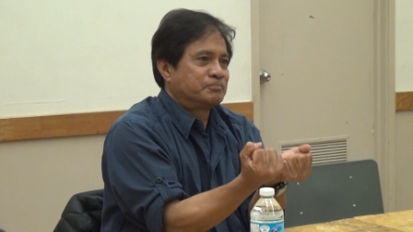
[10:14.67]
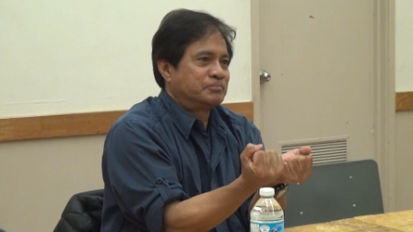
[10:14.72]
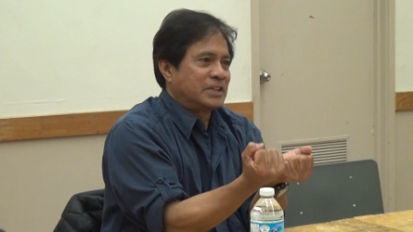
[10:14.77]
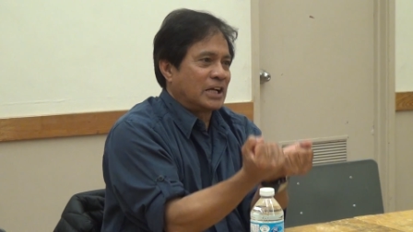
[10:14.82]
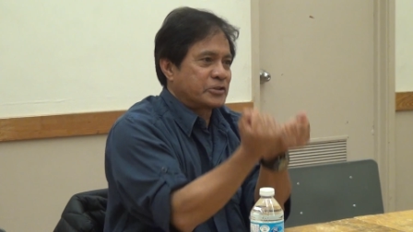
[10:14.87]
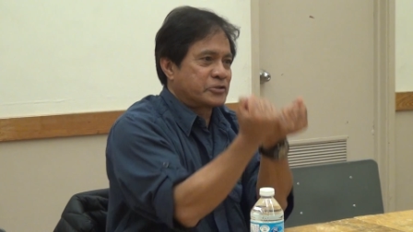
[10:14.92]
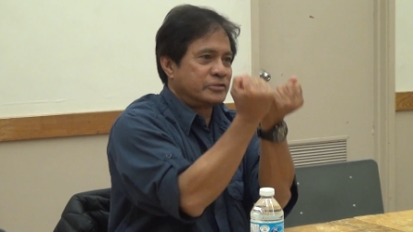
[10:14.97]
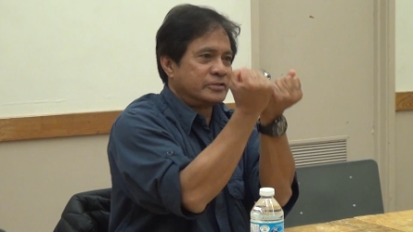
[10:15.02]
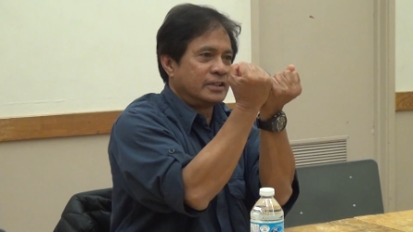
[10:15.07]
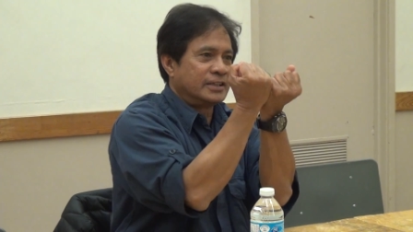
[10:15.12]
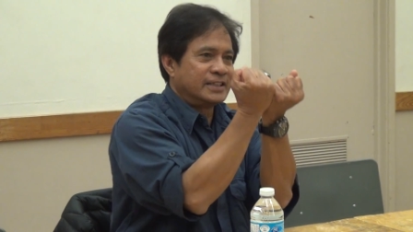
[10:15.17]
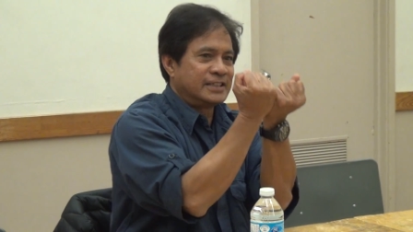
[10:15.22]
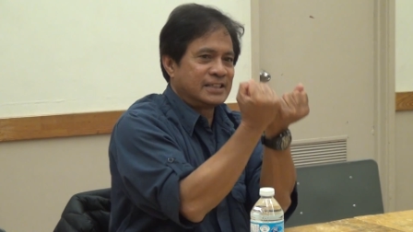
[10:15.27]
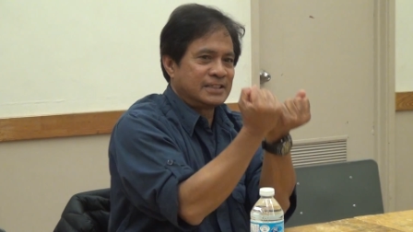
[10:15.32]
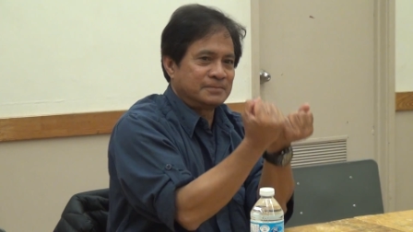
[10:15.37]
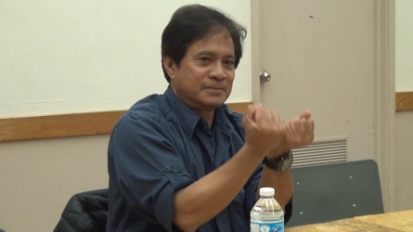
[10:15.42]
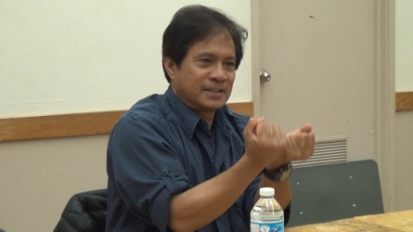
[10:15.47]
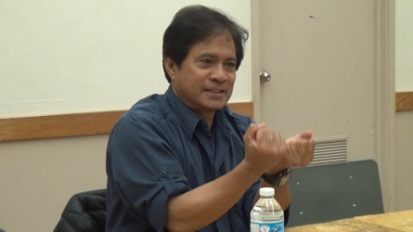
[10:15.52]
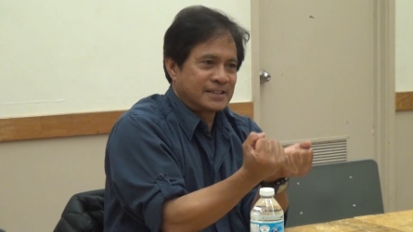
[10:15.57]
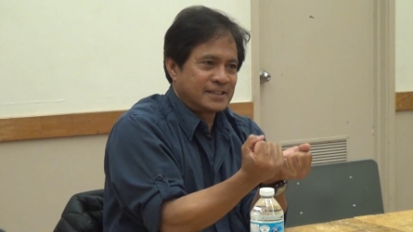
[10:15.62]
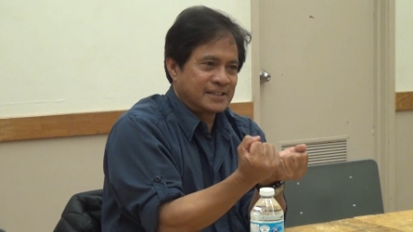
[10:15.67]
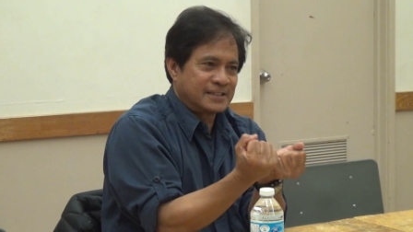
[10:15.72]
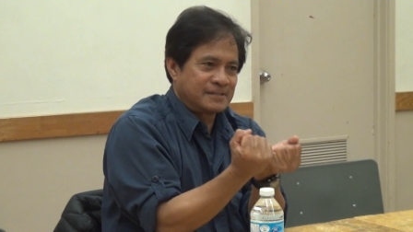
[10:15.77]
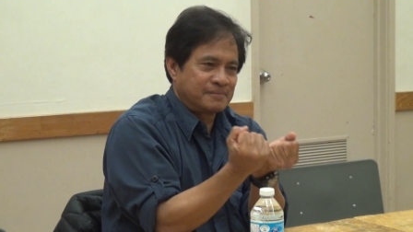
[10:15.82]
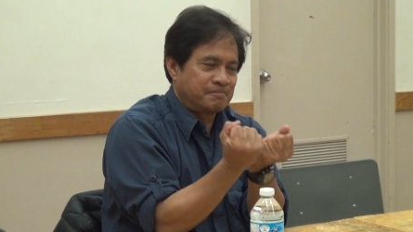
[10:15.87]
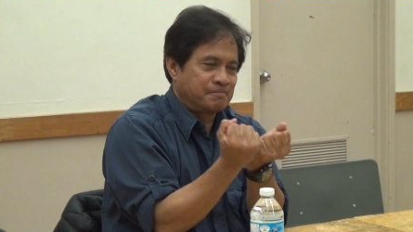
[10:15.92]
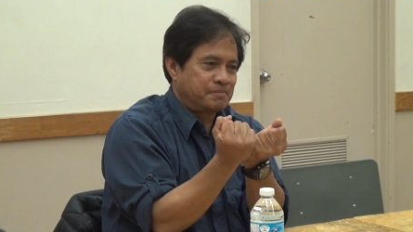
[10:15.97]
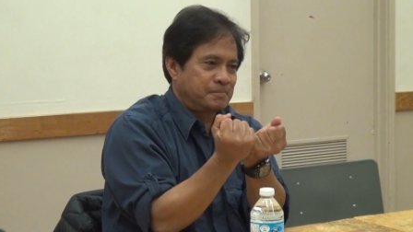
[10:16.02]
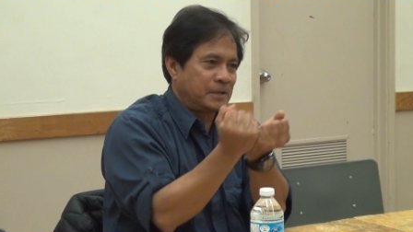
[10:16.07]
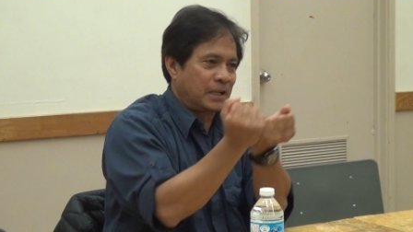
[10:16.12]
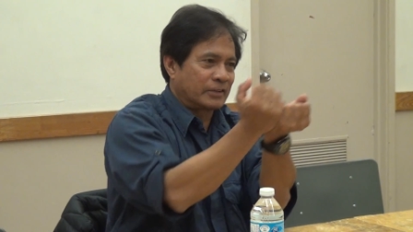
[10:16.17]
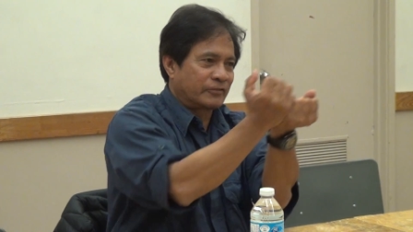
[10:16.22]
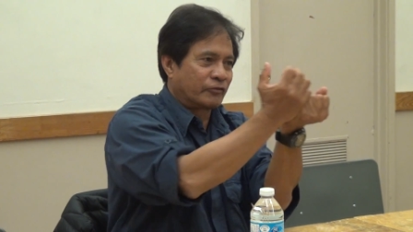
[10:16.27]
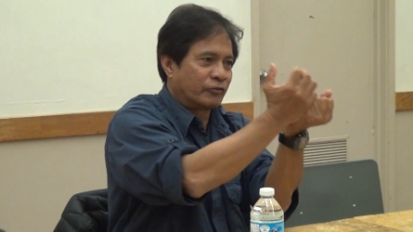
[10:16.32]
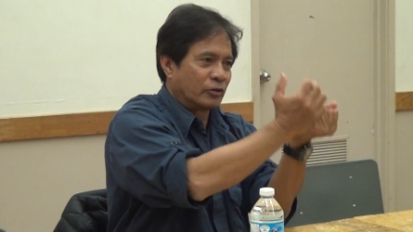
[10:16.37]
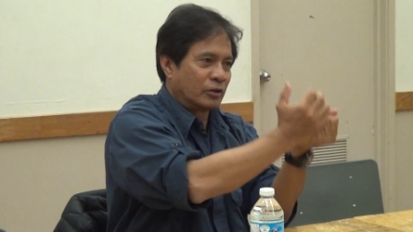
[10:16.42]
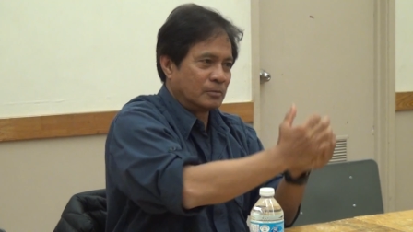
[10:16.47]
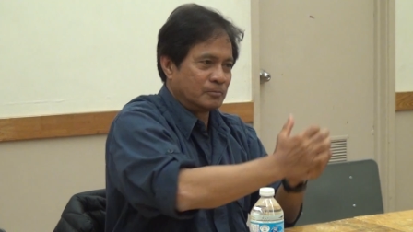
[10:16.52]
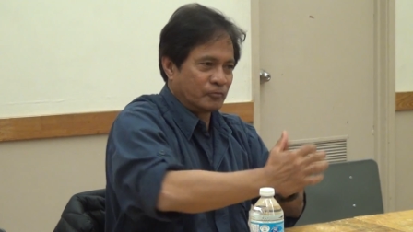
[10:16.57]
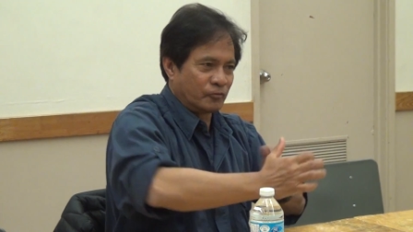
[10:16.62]
nationalism as a
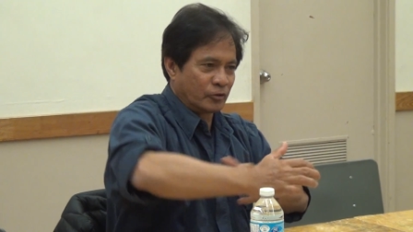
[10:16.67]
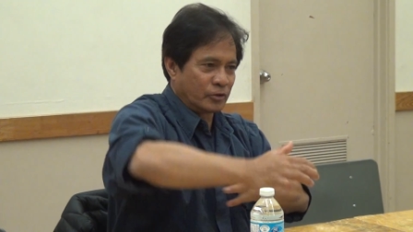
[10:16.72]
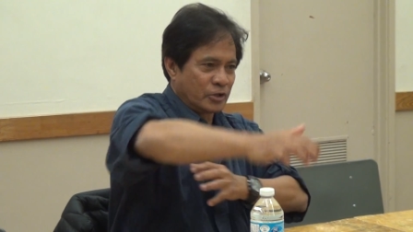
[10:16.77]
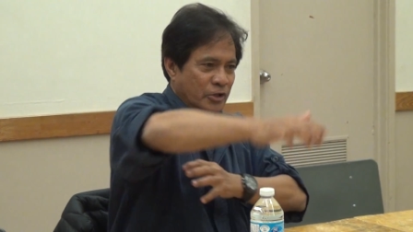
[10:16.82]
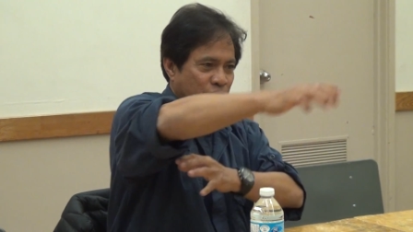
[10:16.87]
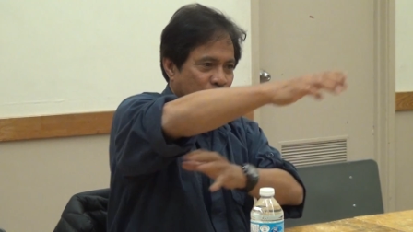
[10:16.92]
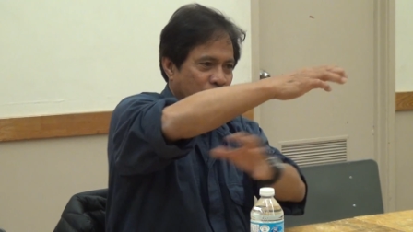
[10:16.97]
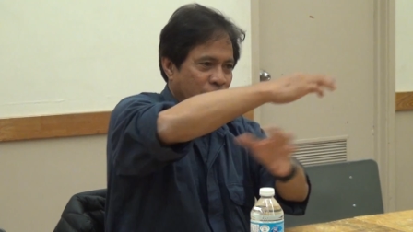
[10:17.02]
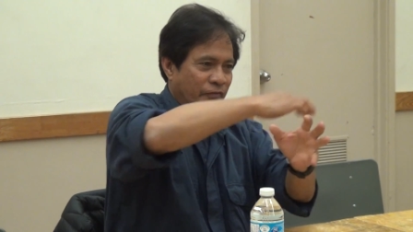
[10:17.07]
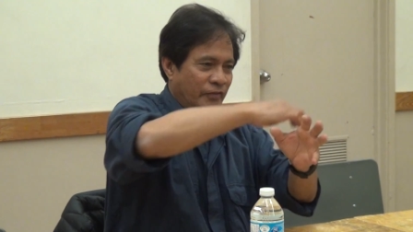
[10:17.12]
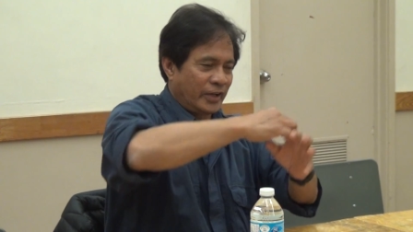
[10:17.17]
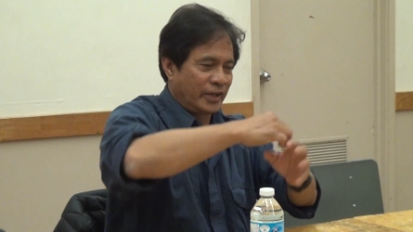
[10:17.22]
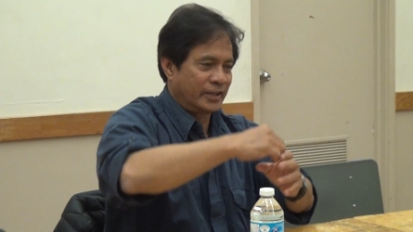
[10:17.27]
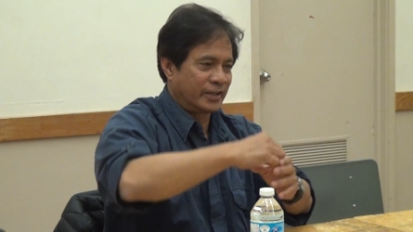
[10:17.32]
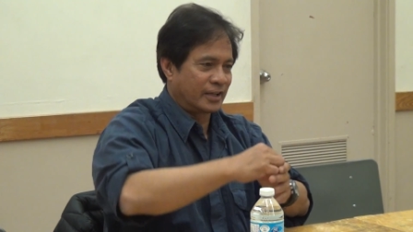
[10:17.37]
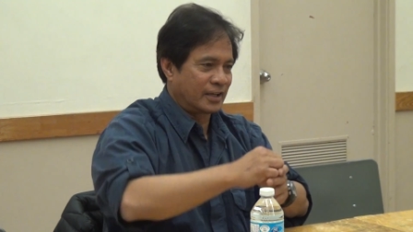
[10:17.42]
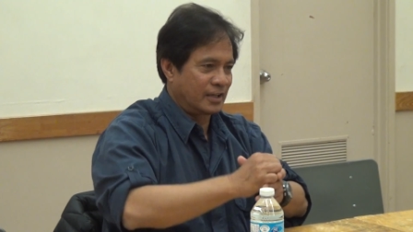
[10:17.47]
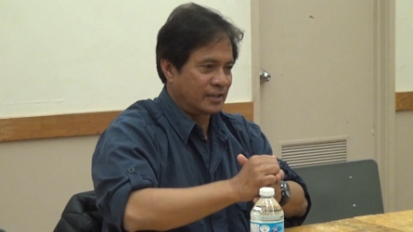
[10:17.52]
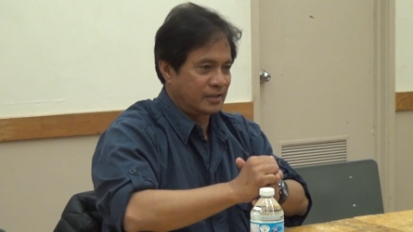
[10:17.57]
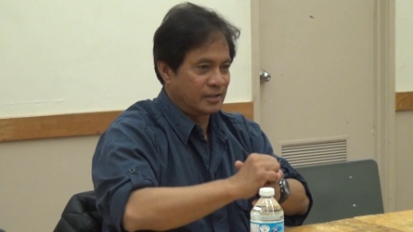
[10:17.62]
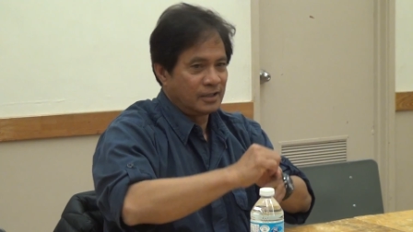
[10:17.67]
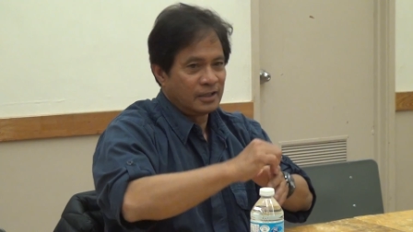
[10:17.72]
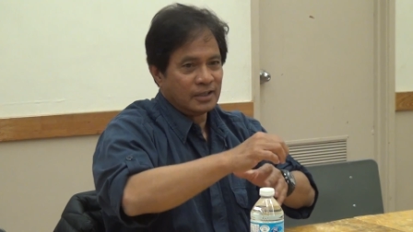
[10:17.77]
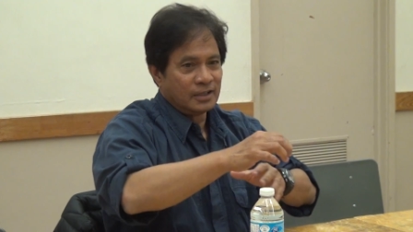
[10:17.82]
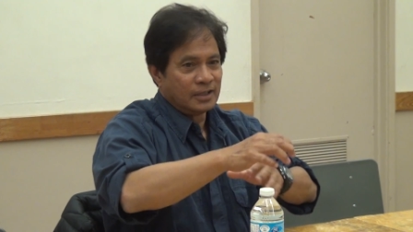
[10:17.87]
platform for unifying the country.